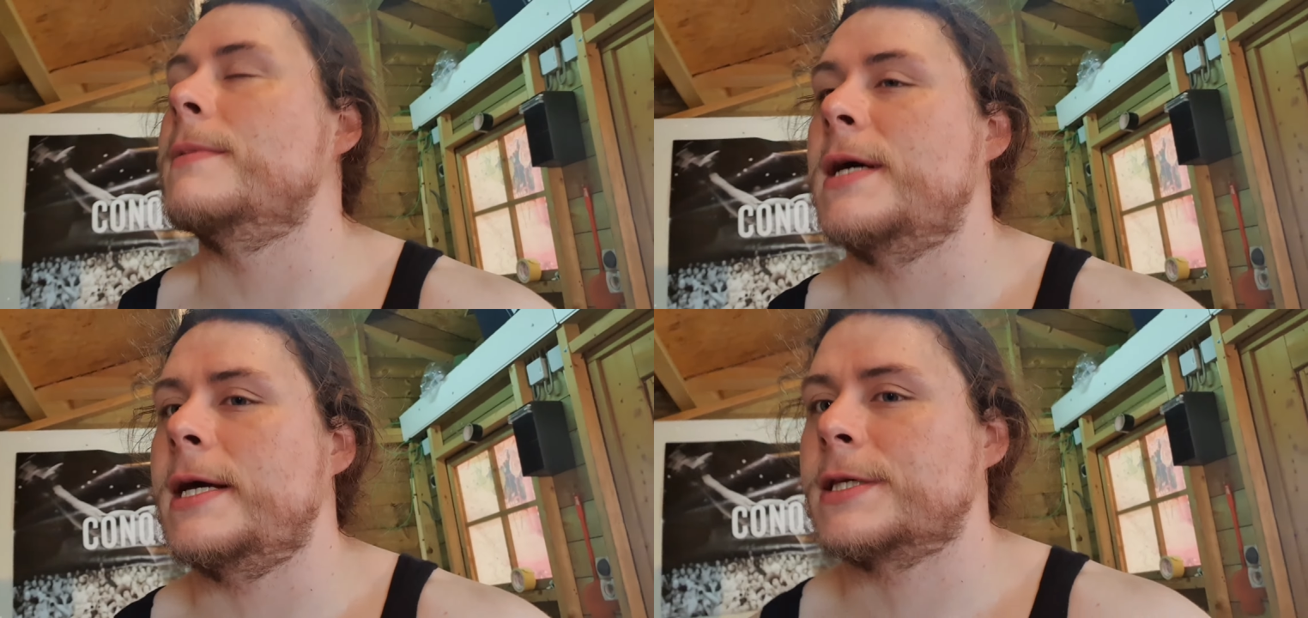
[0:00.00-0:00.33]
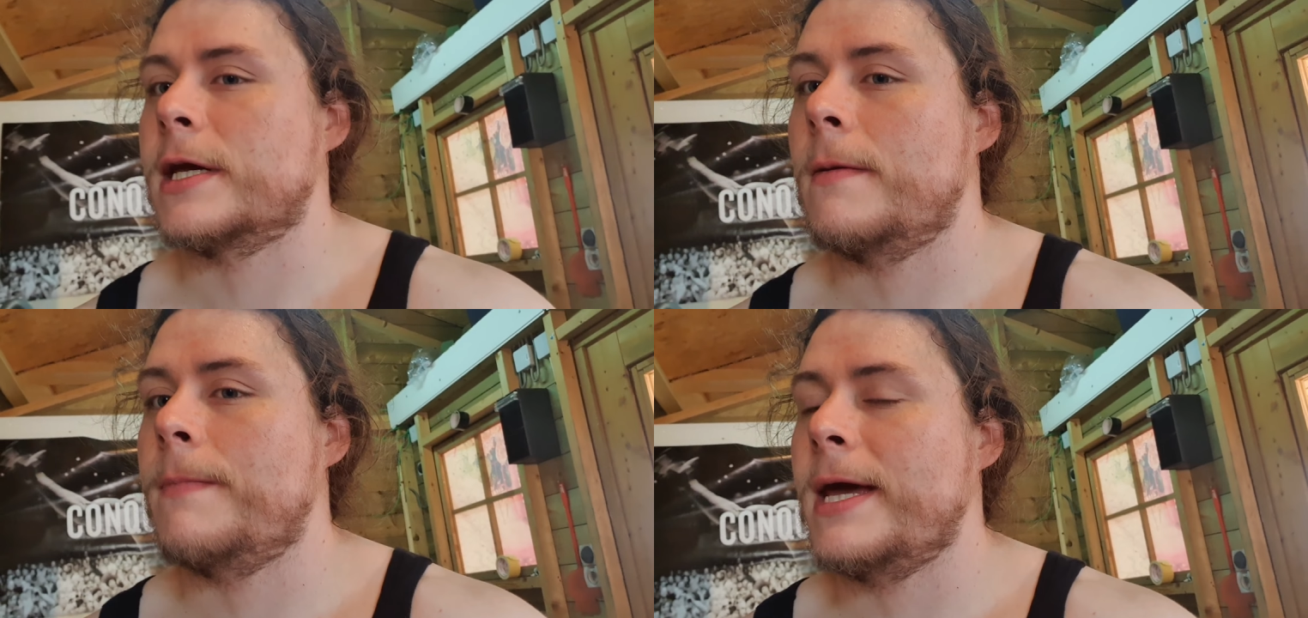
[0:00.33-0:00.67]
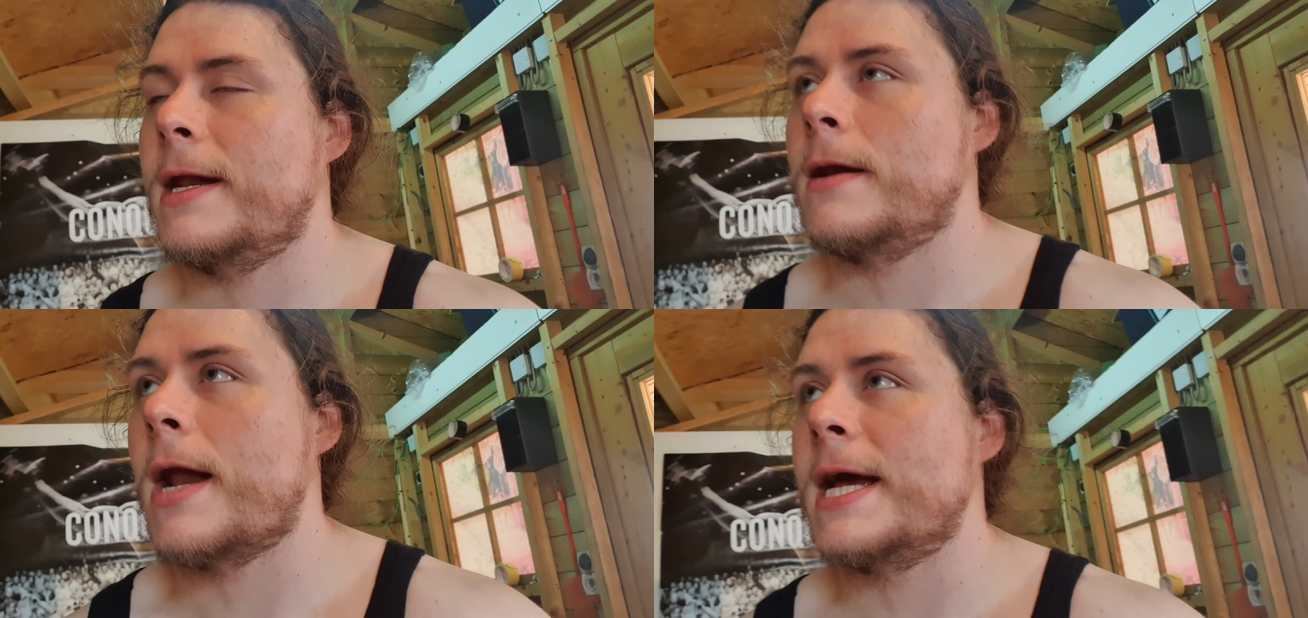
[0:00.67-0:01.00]
it's going to be
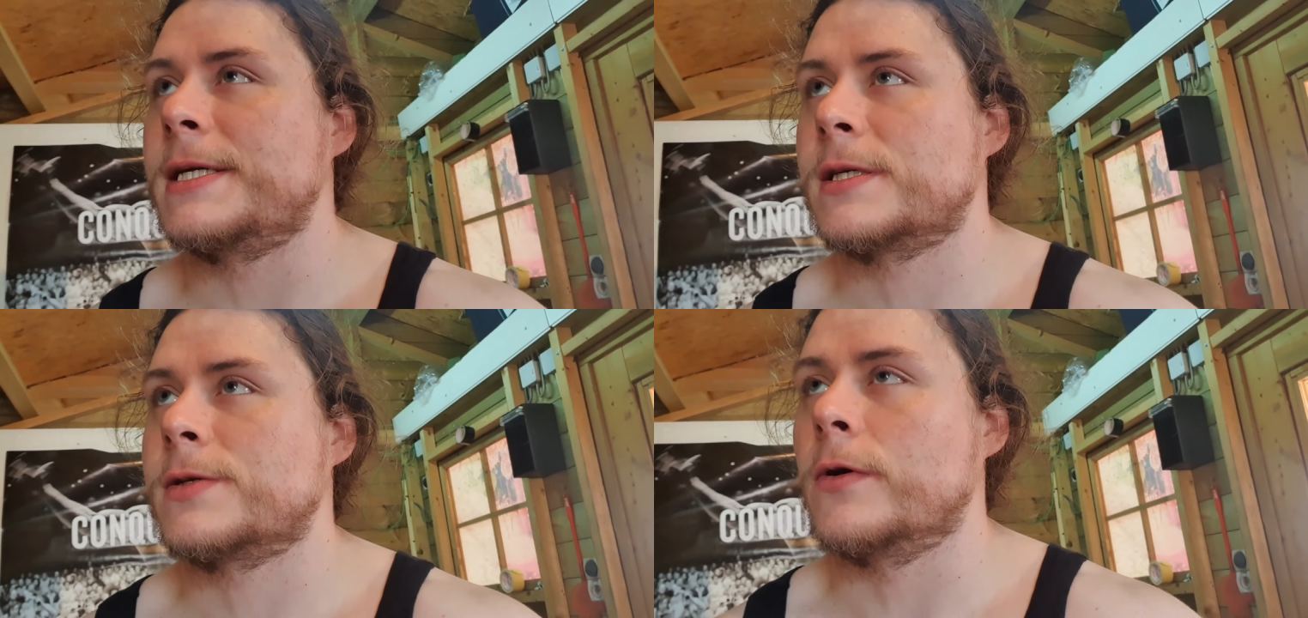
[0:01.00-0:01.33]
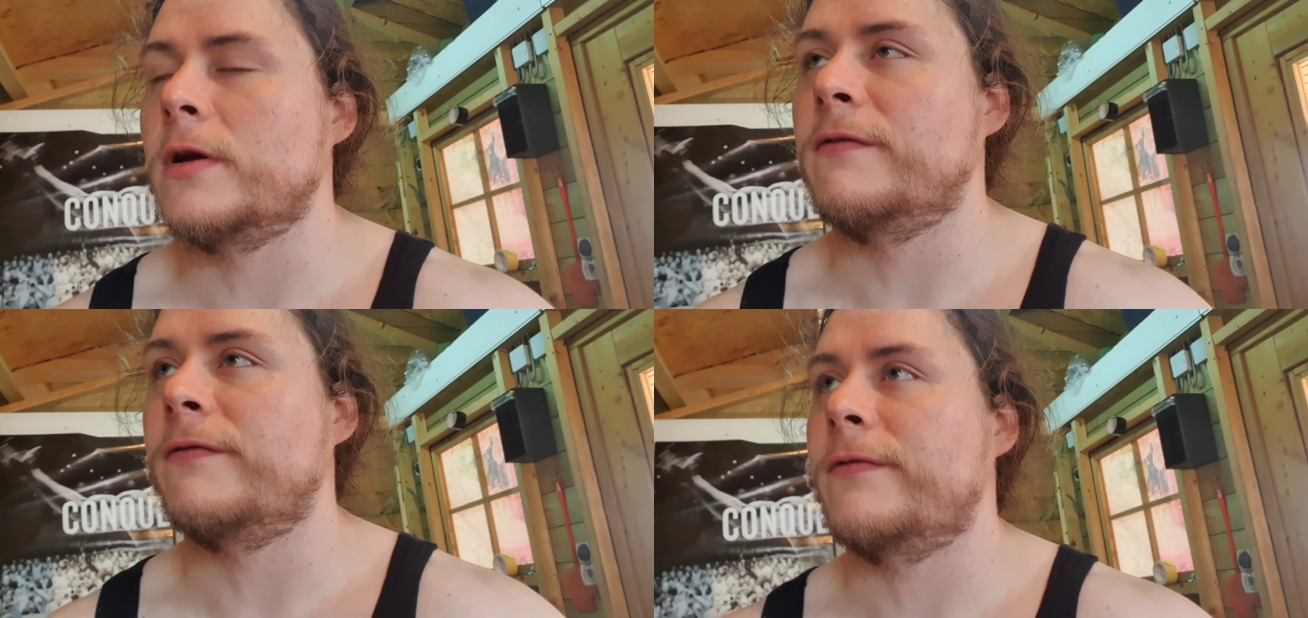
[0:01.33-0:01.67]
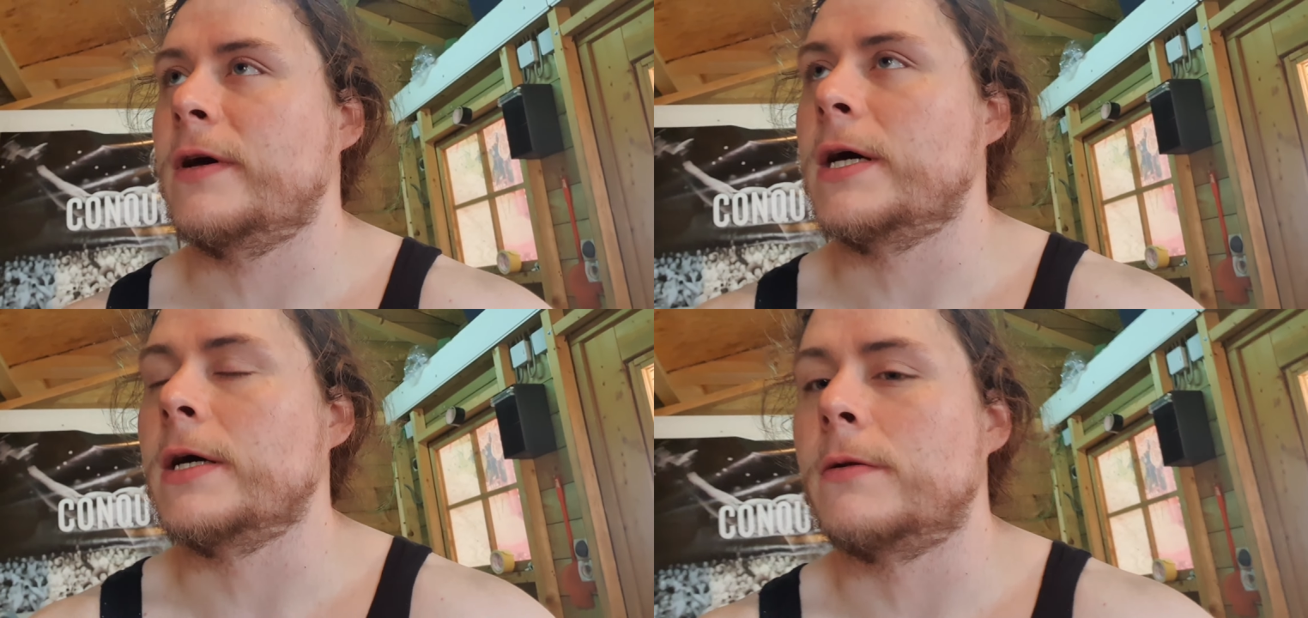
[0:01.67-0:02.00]
a nice sort
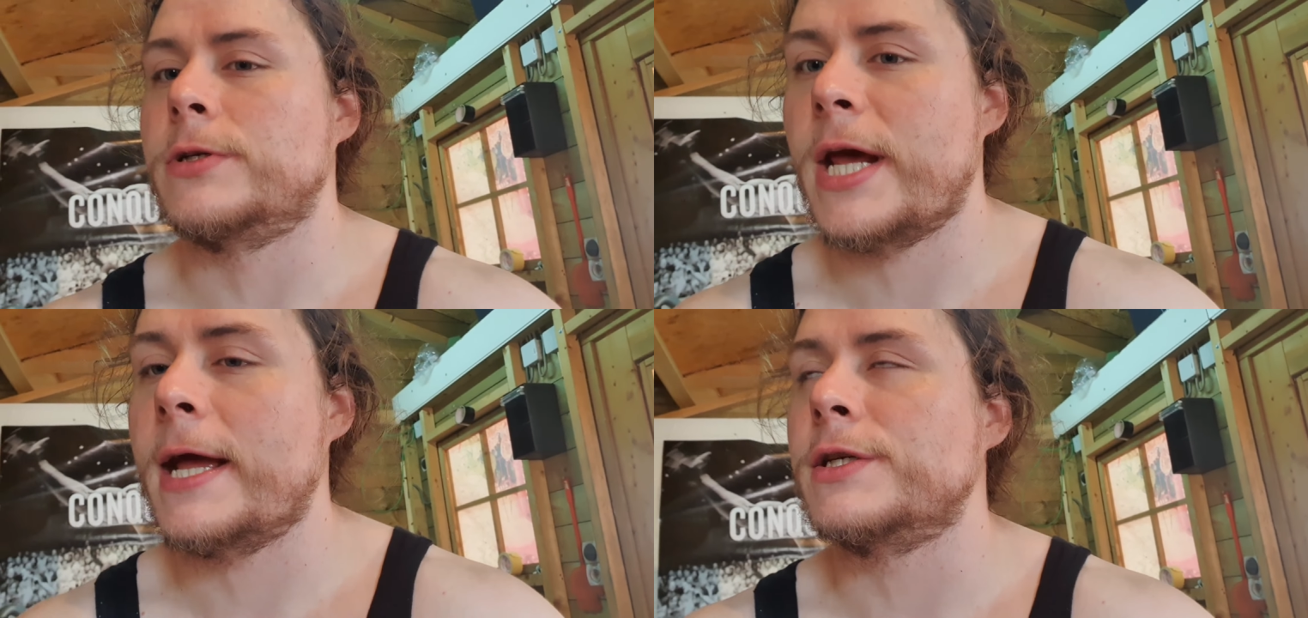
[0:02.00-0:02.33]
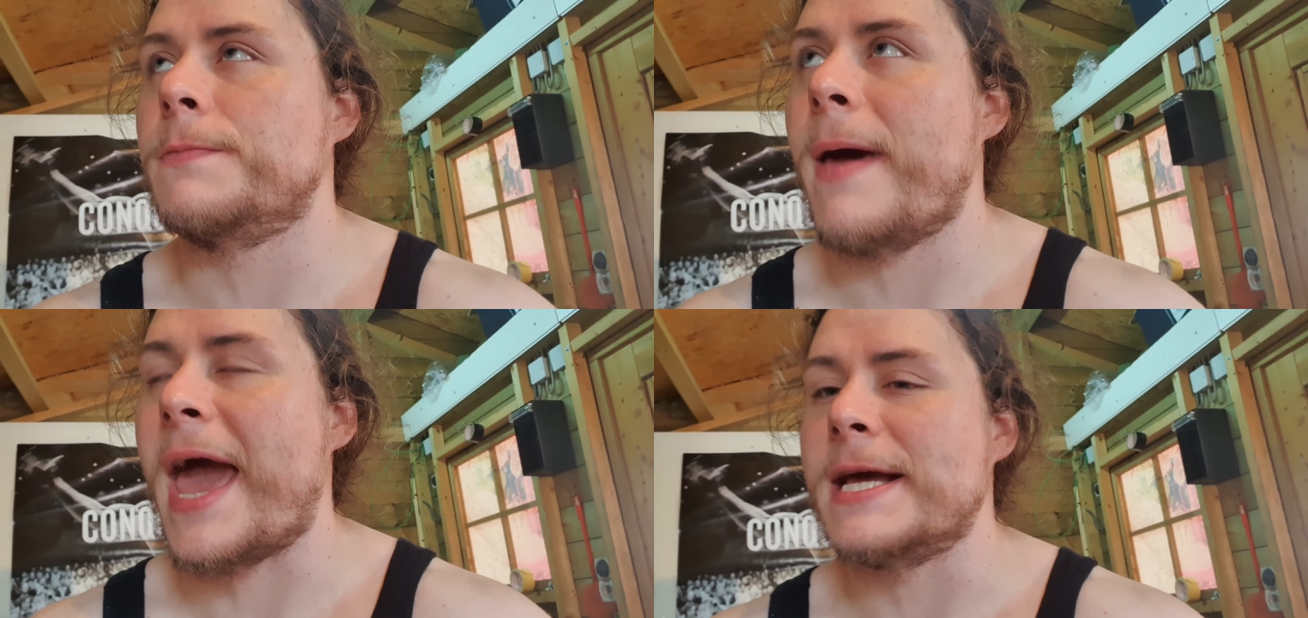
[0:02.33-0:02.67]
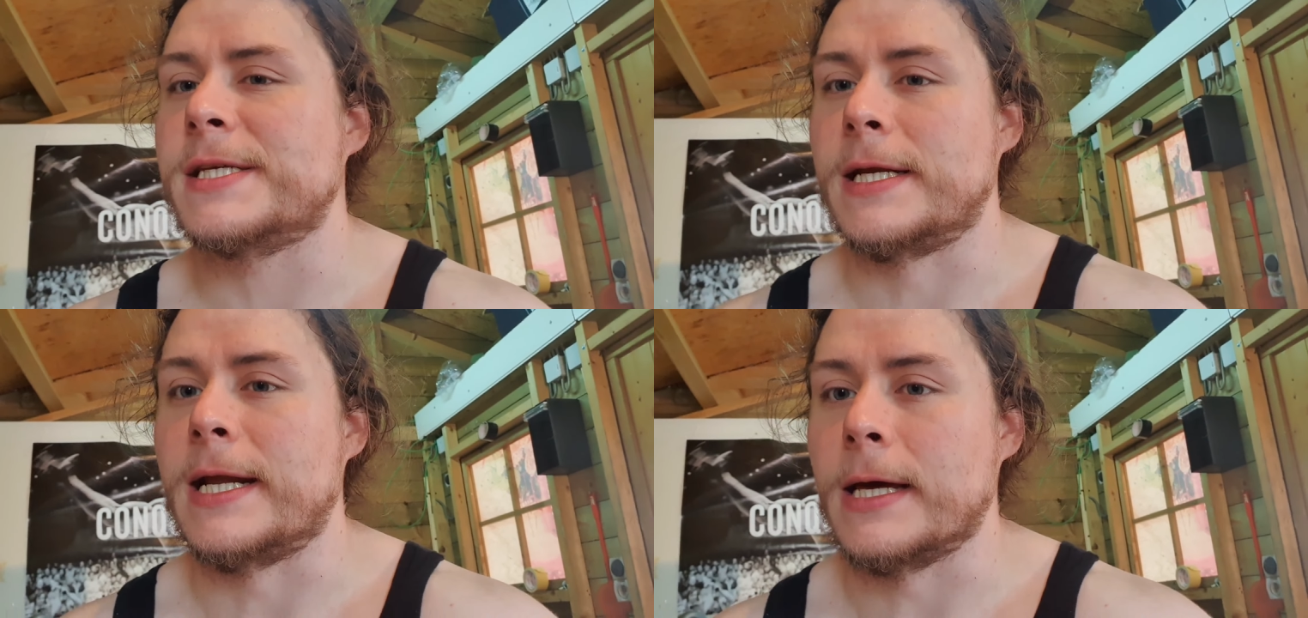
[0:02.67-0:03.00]
of change of
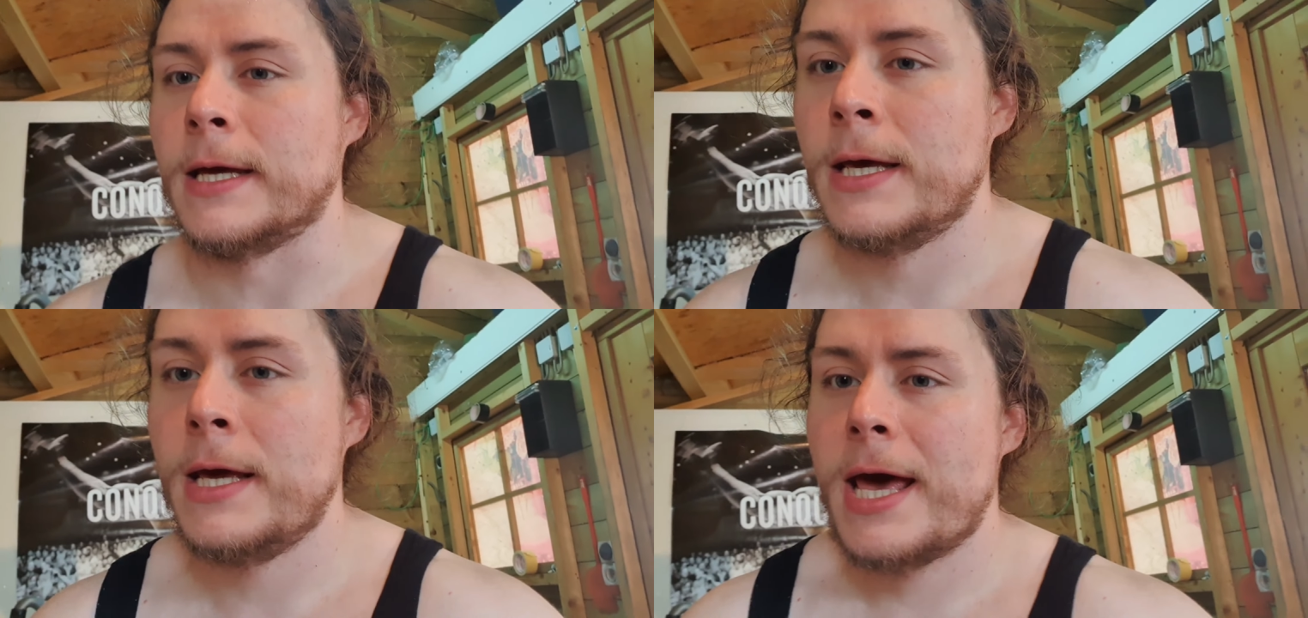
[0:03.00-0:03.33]
pace and a